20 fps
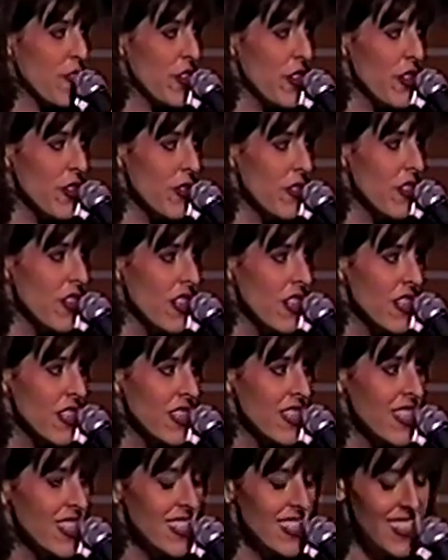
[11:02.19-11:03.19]
you.
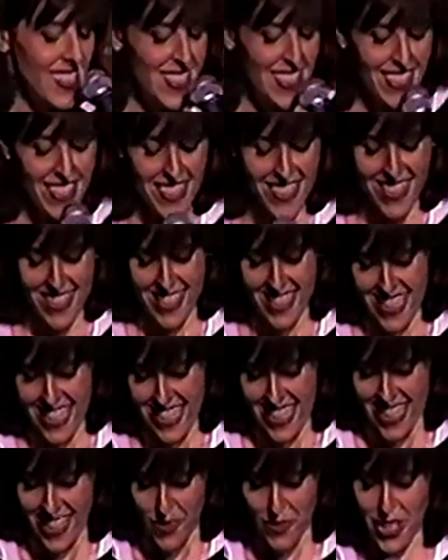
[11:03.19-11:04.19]

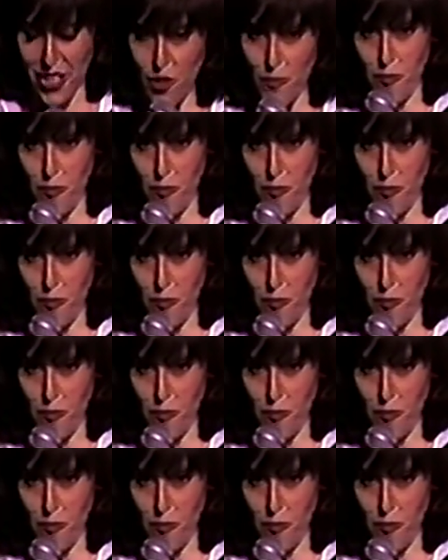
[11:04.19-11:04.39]
We had a